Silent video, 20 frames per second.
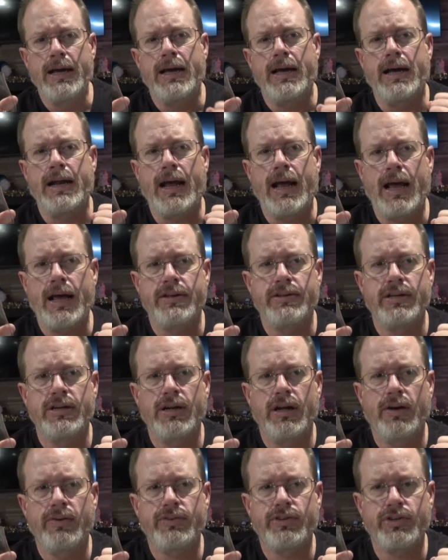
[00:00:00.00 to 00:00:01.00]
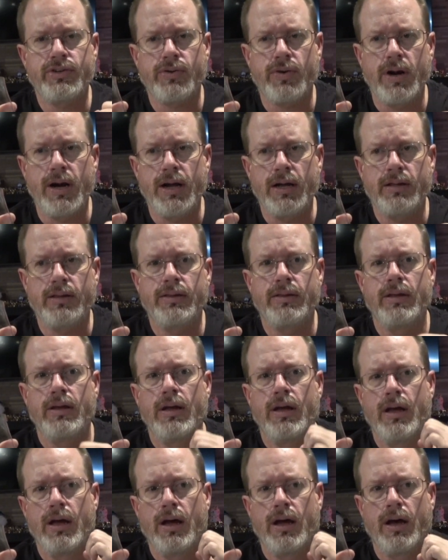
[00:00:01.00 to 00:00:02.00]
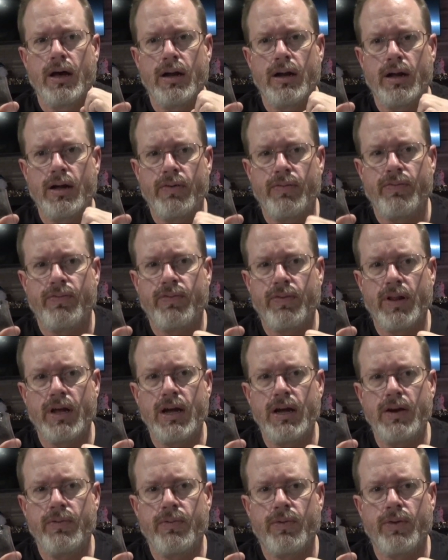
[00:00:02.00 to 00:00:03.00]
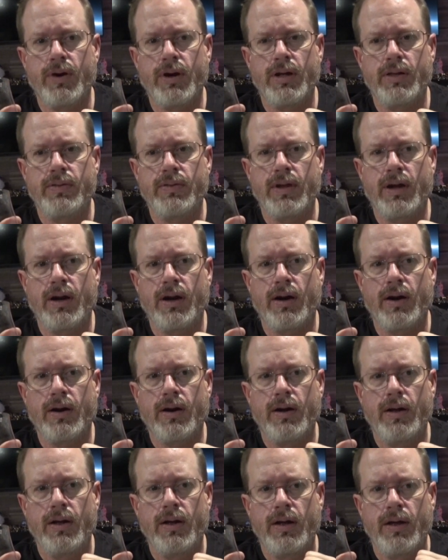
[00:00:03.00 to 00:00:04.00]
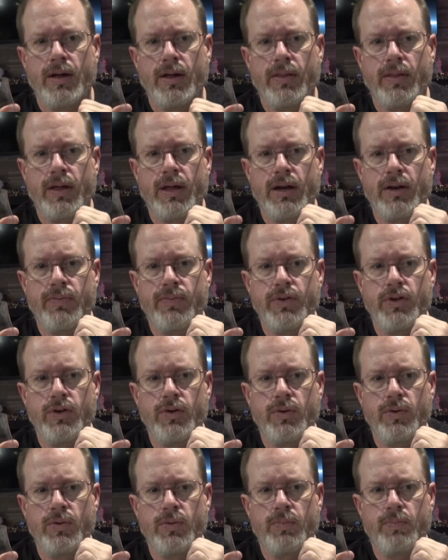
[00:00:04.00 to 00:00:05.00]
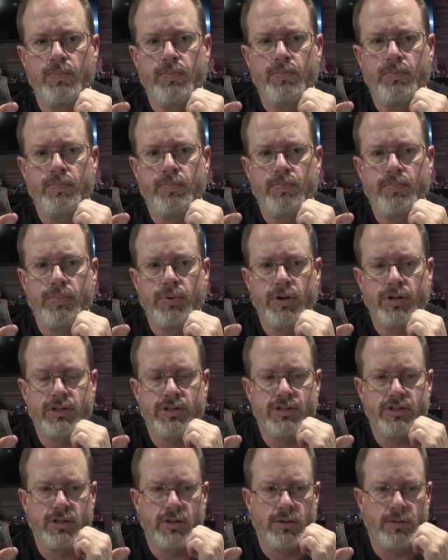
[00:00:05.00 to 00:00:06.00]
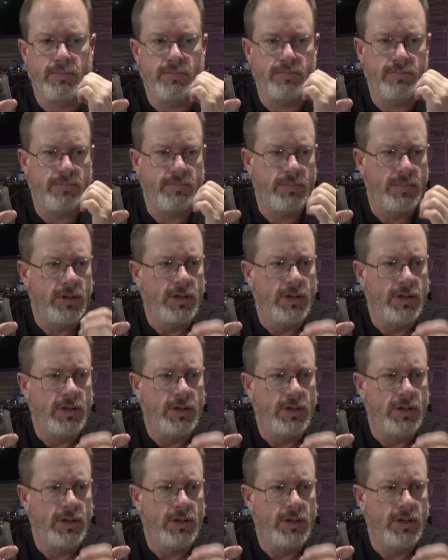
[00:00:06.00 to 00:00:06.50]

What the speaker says: It has enough strength, enough flavor in there that if you put some